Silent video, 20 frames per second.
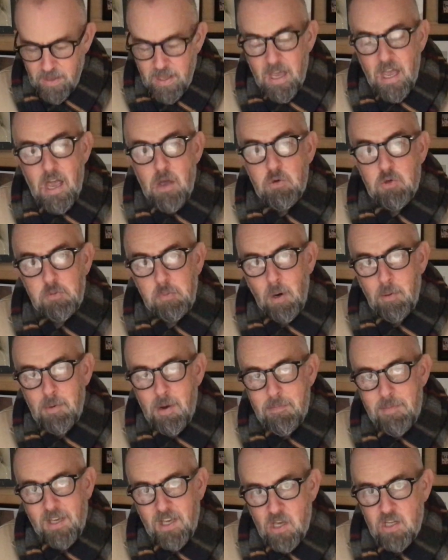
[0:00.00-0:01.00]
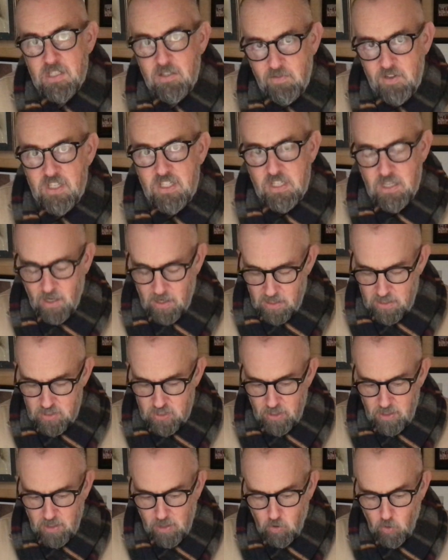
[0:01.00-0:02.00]
It was probably because of his size
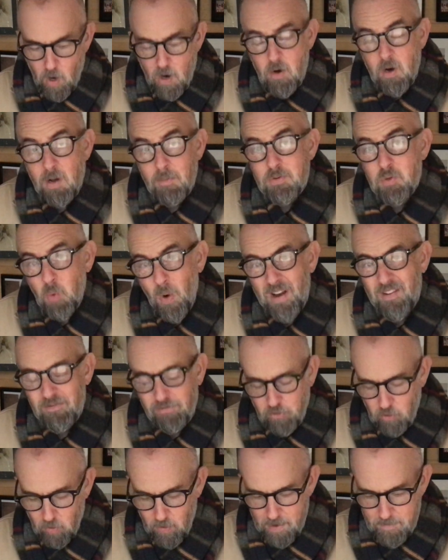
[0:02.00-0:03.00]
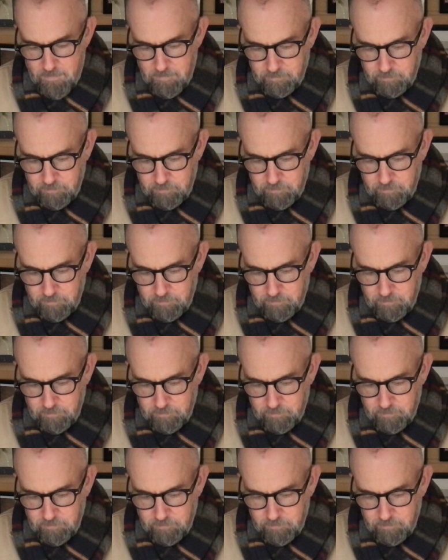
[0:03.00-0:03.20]
that the grown-ups went for him.